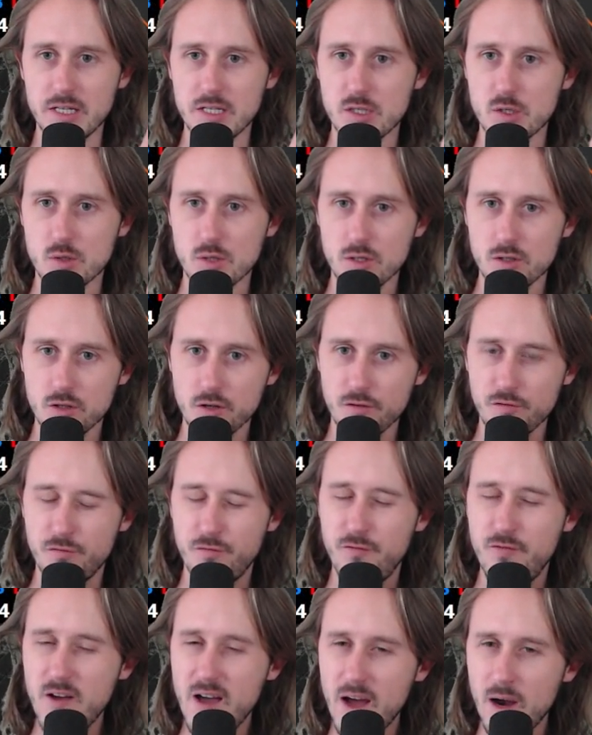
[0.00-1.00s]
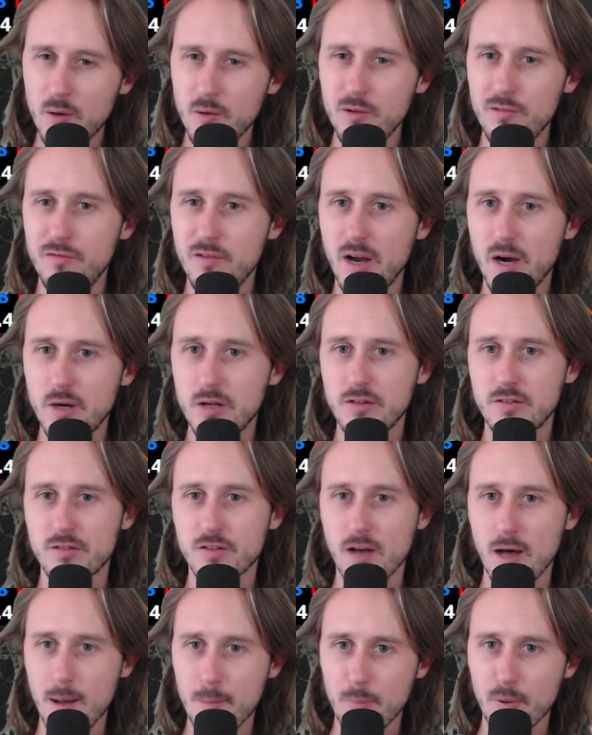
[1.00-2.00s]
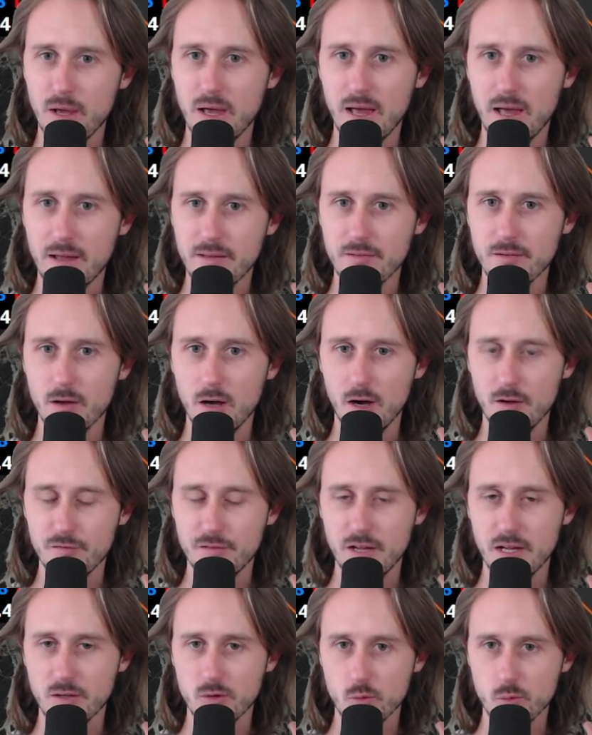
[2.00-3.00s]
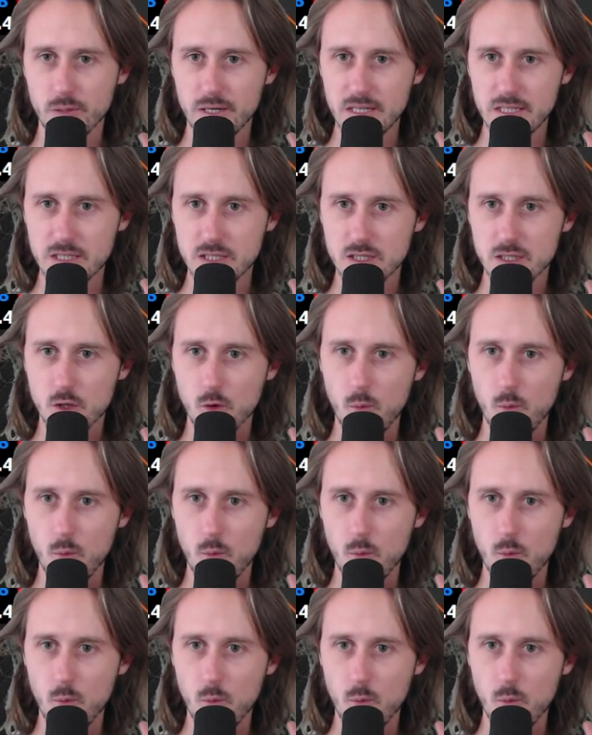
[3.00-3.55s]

is the very, very top end of that range.